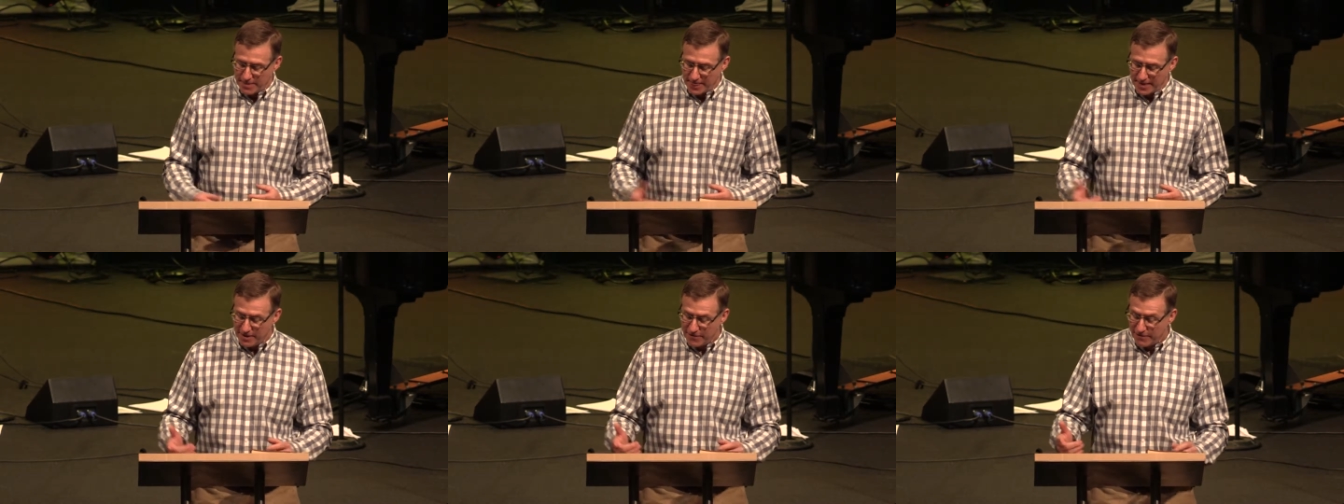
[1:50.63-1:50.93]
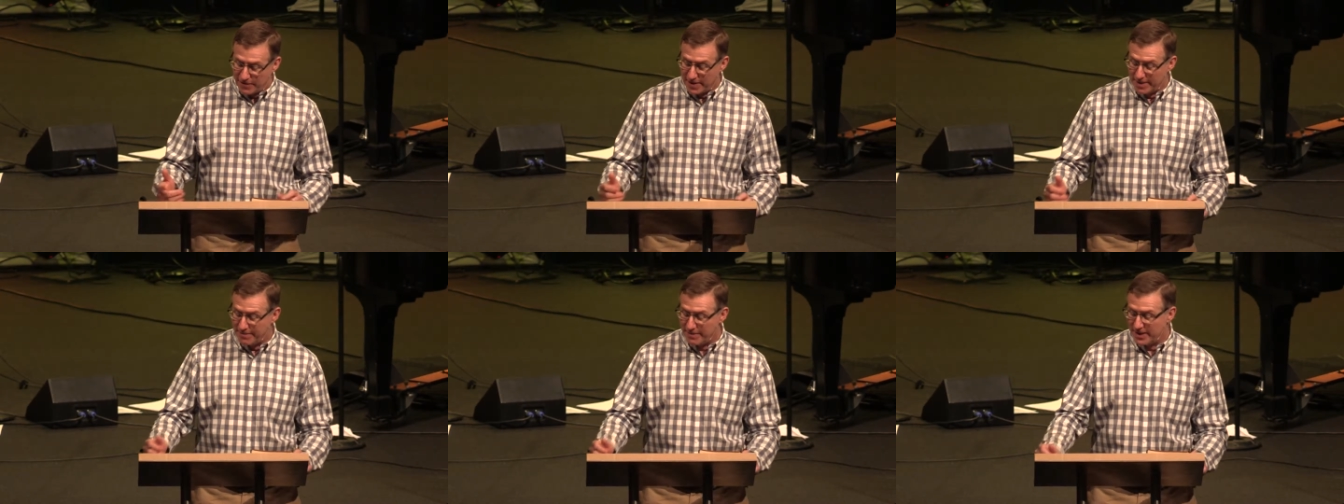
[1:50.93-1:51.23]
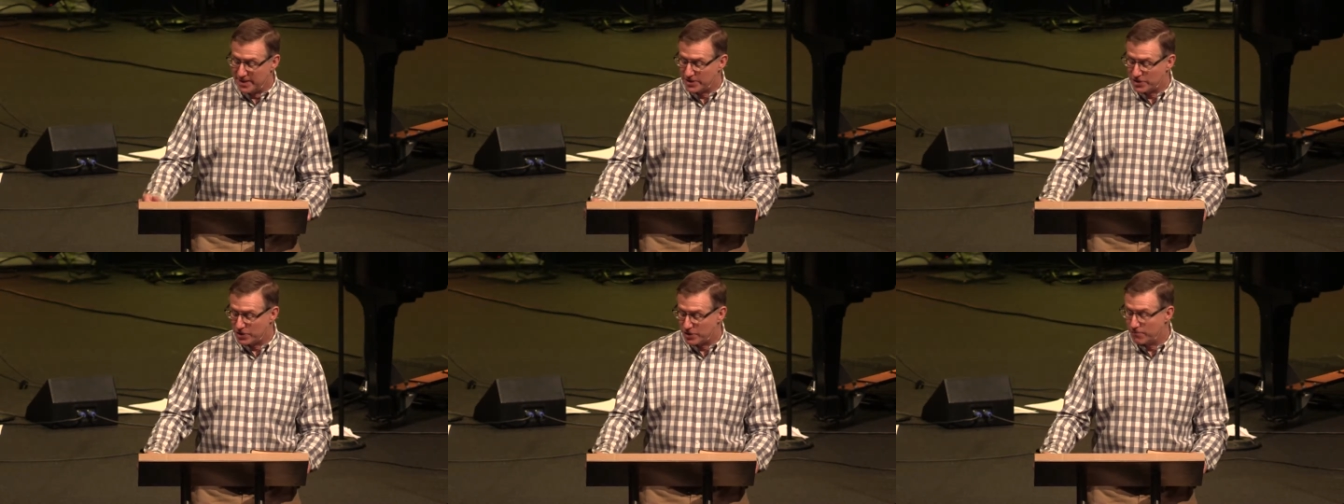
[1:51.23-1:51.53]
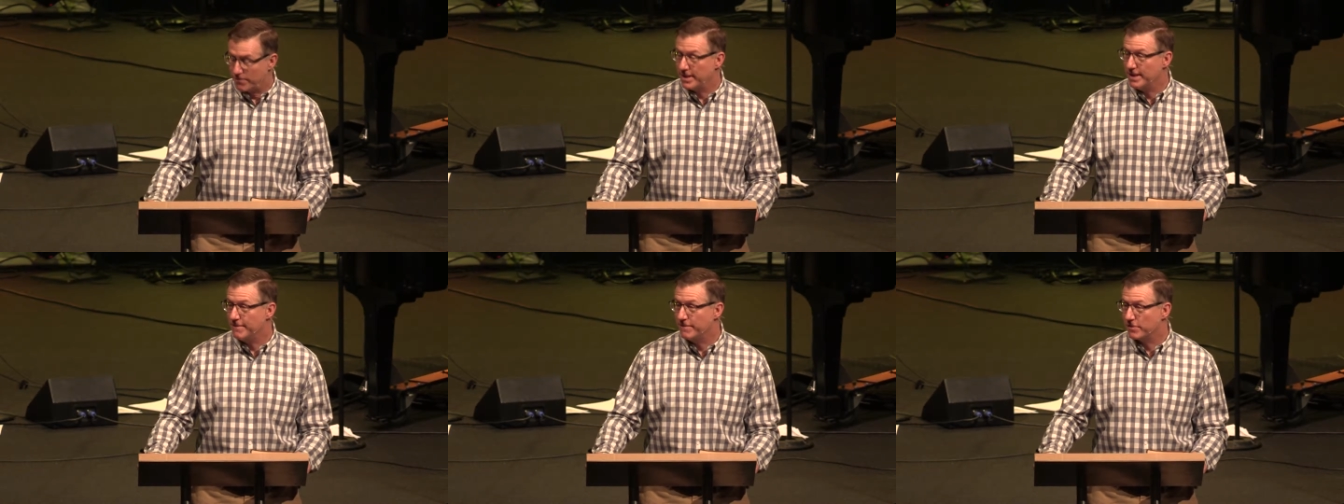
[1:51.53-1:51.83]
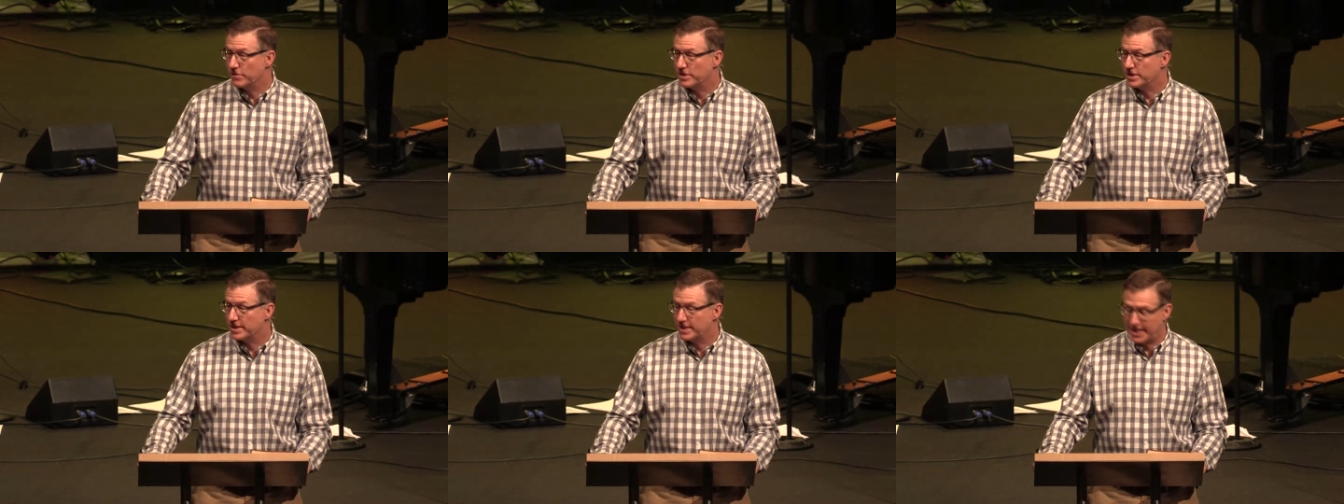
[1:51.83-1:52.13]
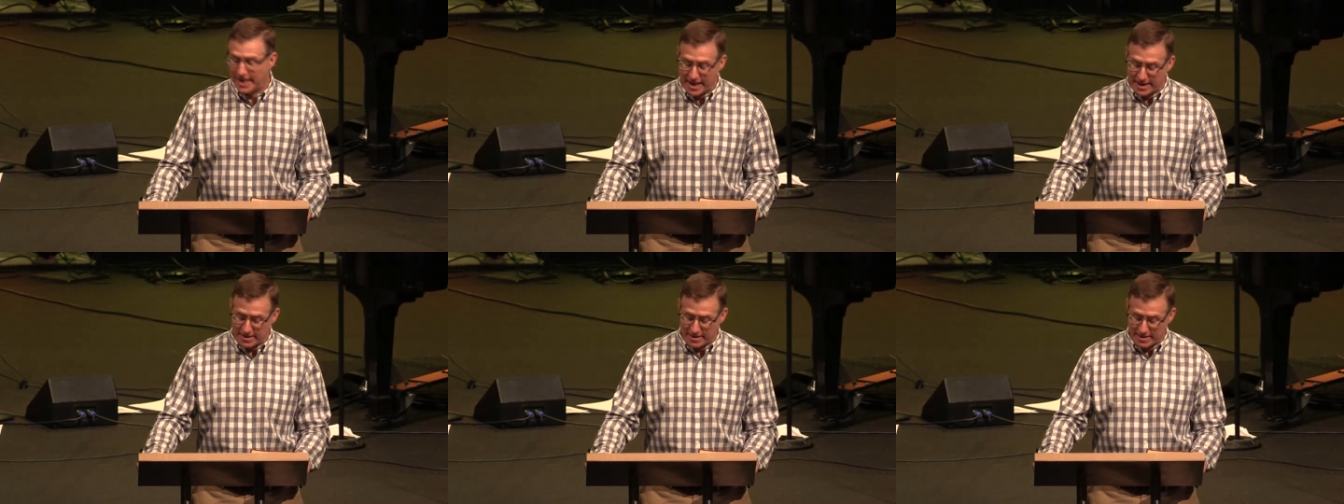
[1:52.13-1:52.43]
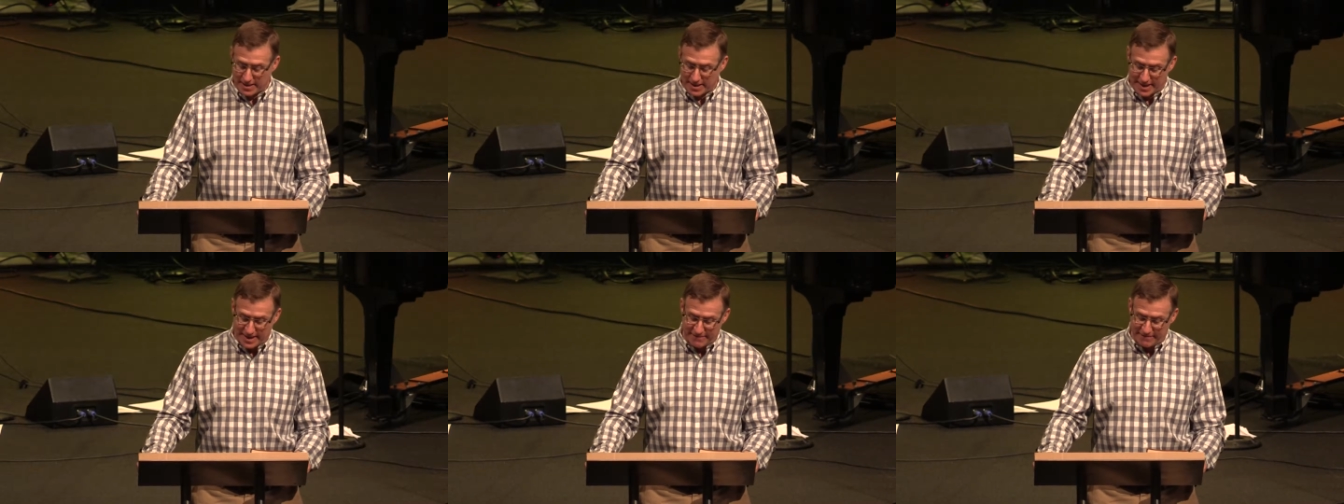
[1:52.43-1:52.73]
In Philippians 3, verses 10 and
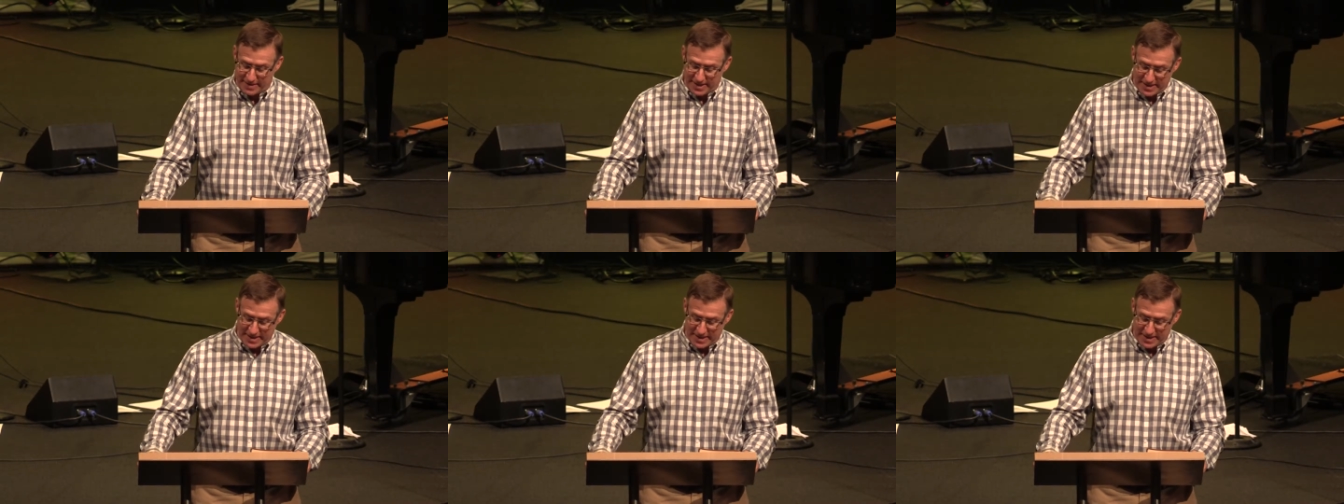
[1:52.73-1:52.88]
11,